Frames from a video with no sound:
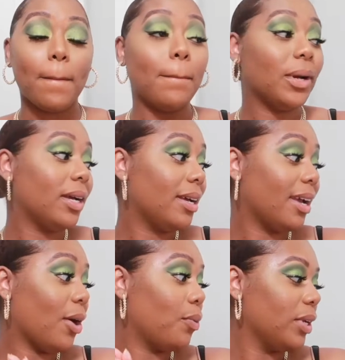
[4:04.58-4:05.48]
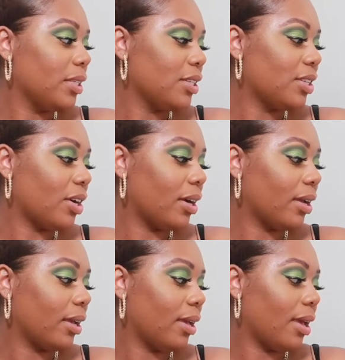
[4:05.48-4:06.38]
but I went to
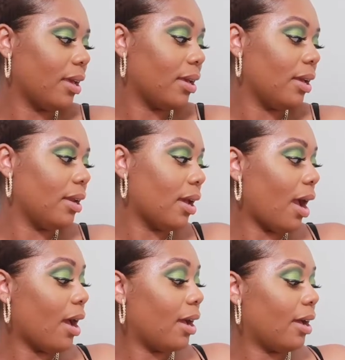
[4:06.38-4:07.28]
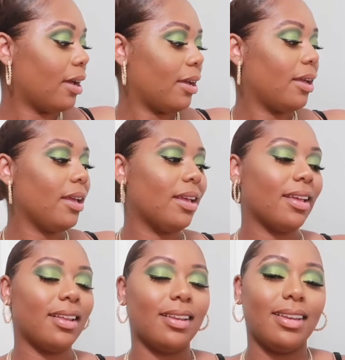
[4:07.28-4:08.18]
Target and I
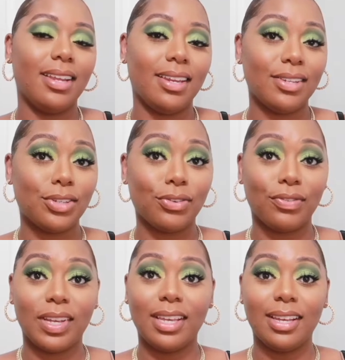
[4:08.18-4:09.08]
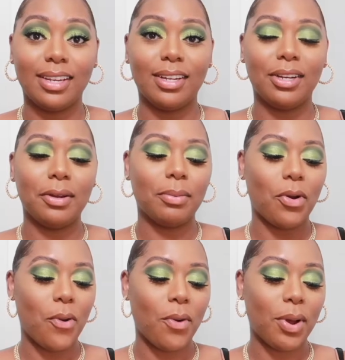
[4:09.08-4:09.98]
needed to re-up
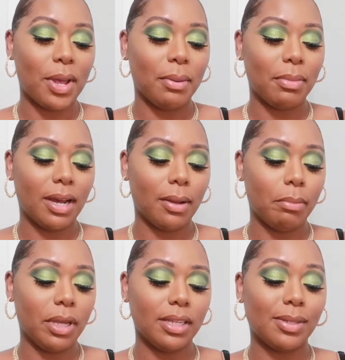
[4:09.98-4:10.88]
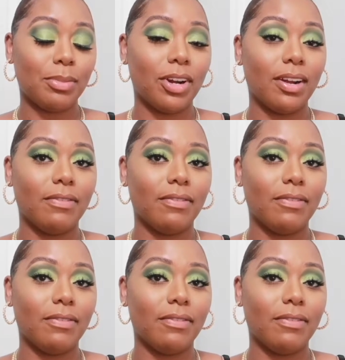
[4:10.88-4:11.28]
on my Mix:Bar